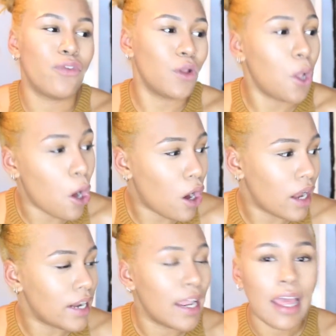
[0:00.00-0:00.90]
full
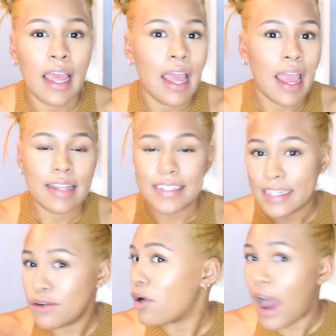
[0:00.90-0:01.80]
on
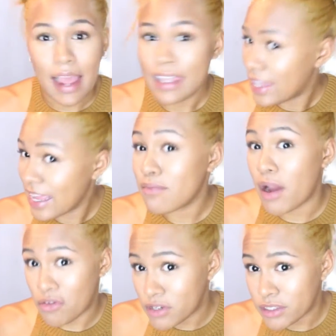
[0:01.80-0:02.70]
do I like
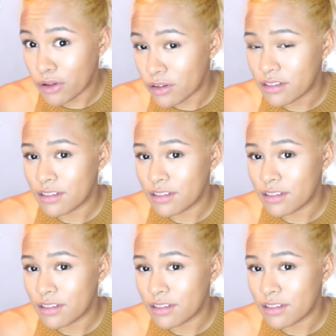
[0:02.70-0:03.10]
my result